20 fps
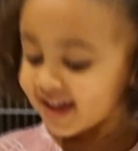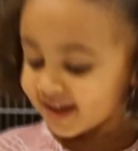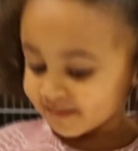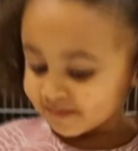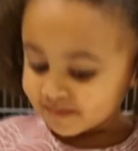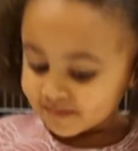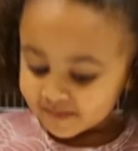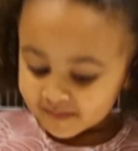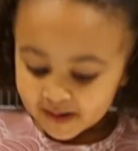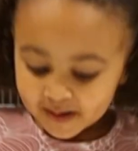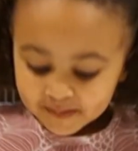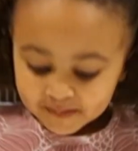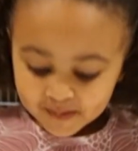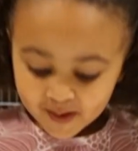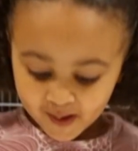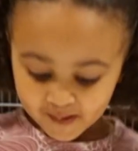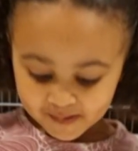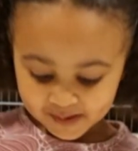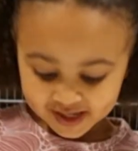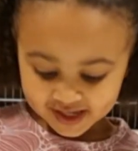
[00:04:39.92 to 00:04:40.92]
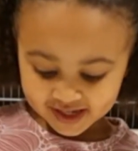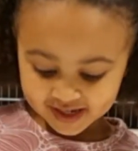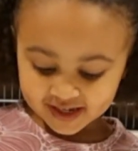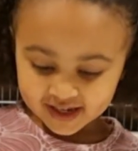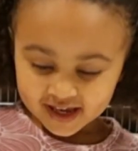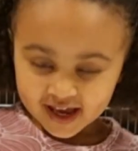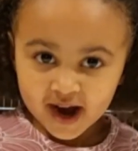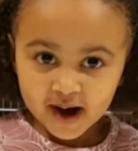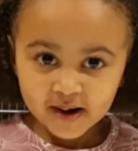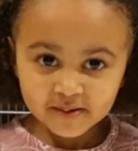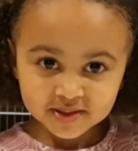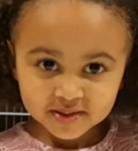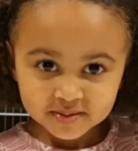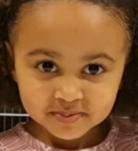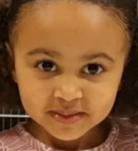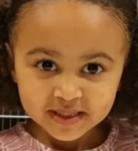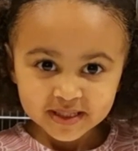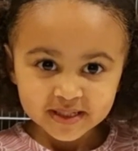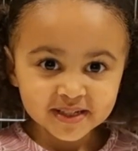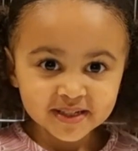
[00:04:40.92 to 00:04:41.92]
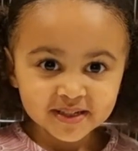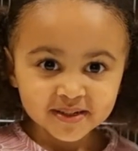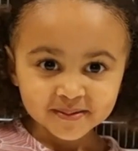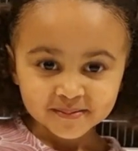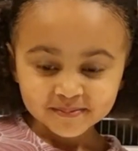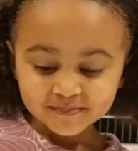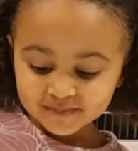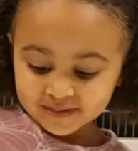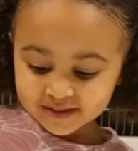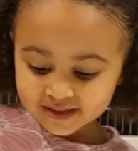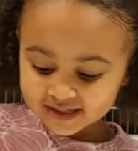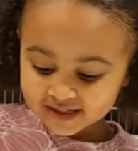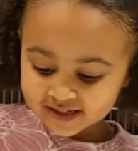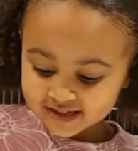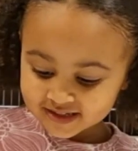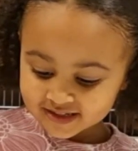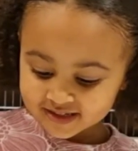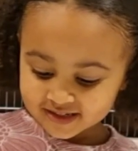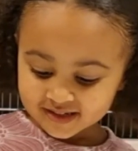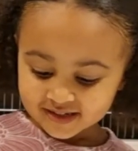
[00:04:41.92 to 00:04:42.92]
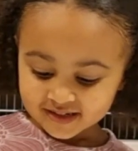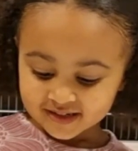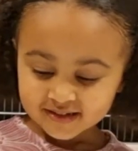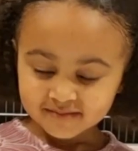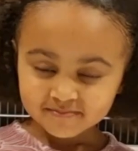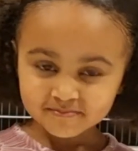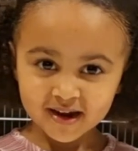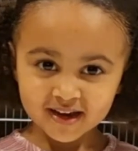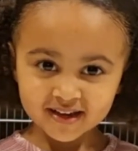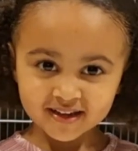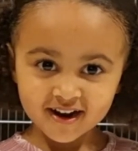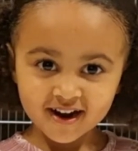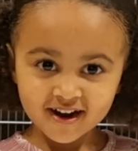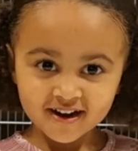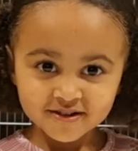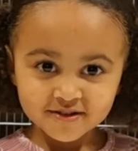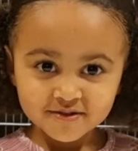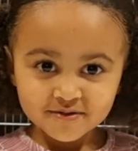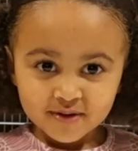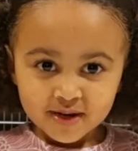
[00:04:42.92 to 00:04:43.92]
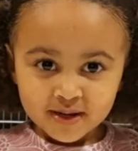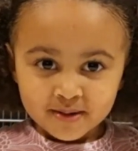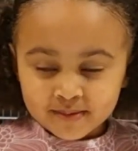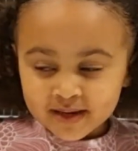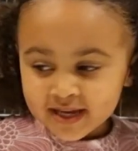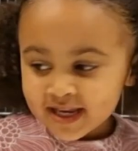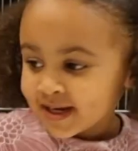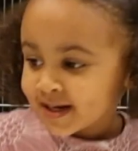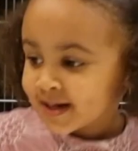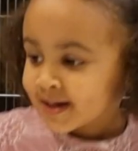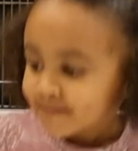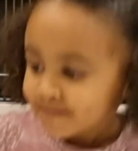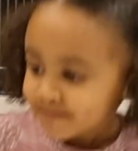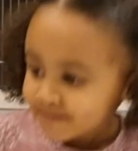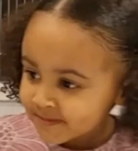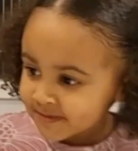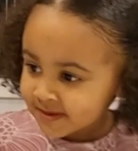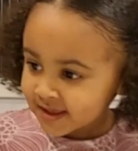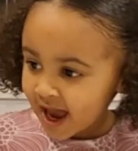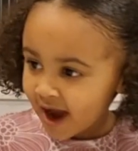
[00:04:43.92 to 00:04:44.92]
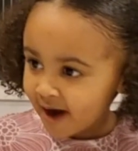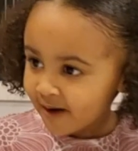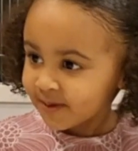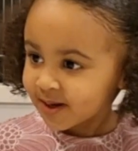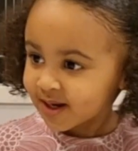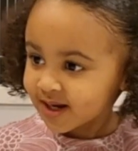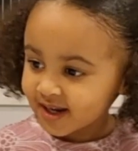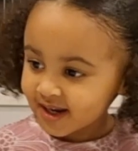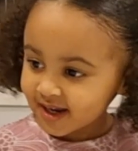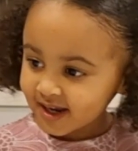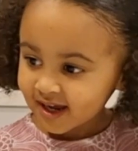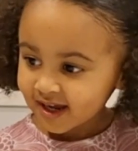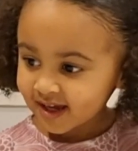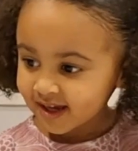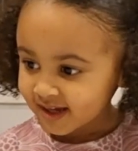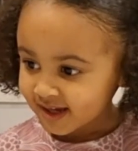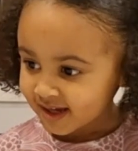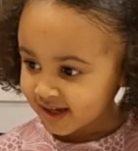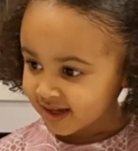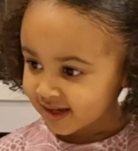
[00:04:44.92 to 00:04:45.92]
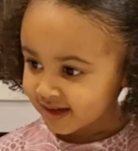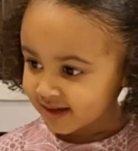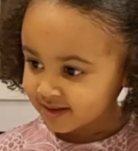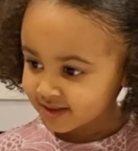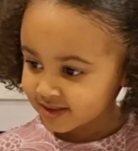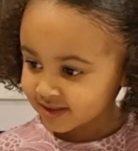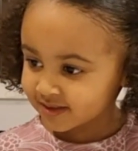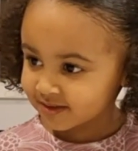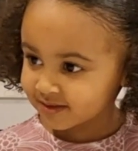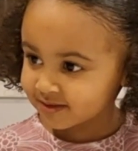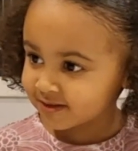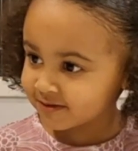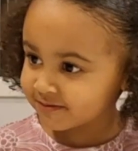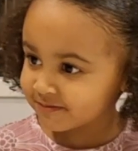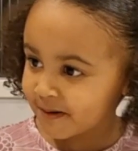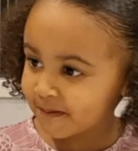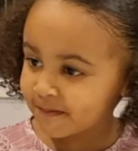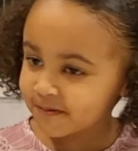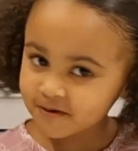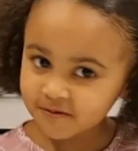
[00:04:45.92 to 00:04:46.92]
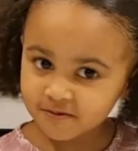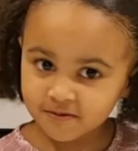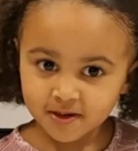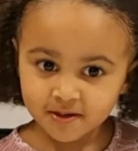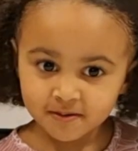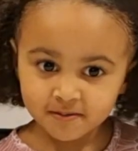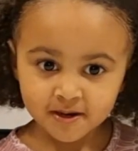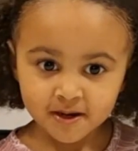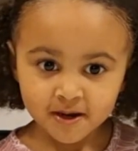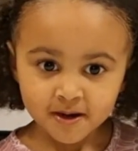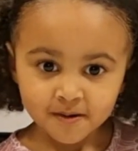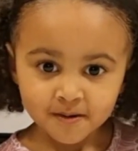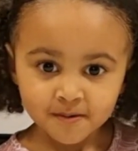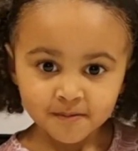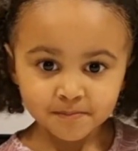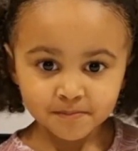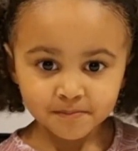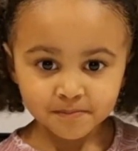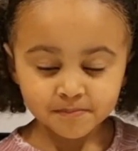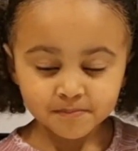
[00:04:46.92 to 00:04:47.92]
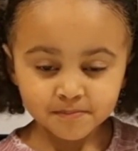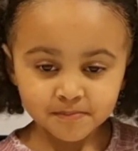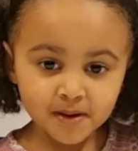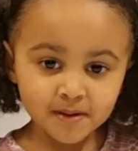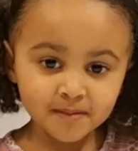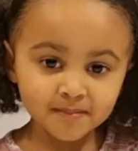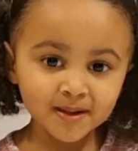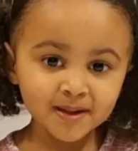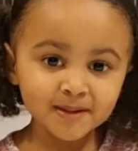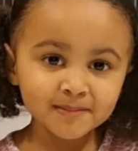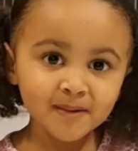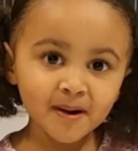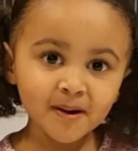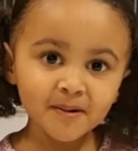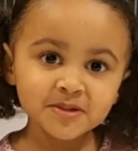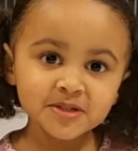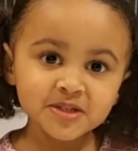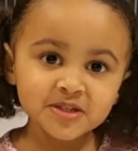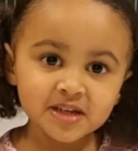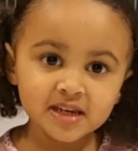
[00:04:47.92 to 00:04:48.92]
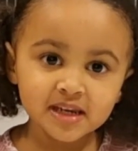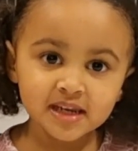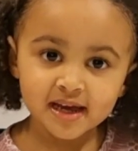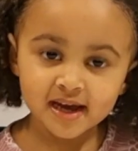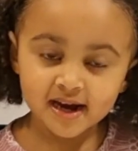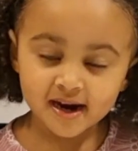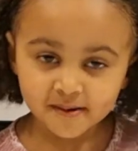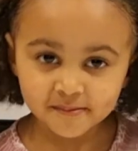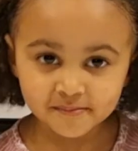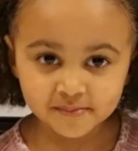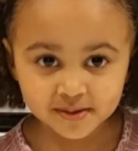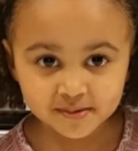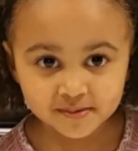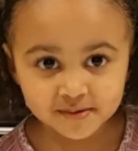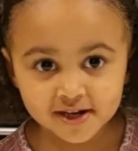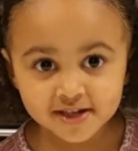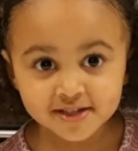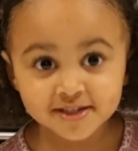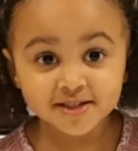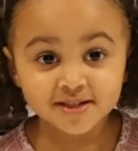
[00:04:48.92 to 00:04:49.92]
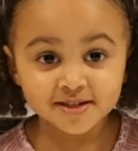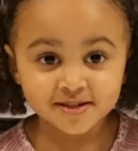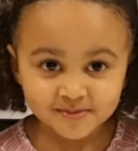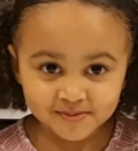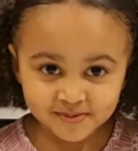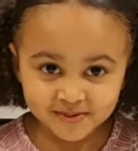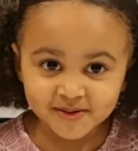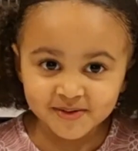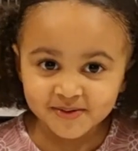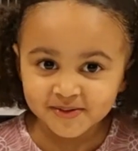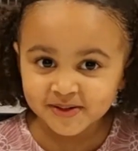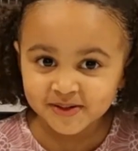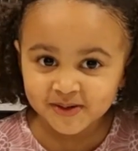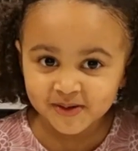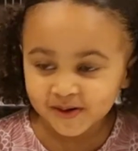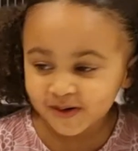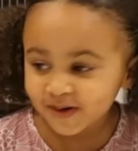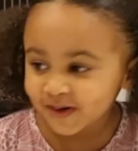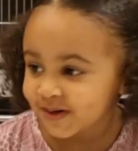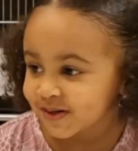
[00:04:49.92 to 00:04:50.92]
My mommy helped me put my ice cream in. Now I'm gonna add a whipped cream. But my mom's gonna help me because it's really hard.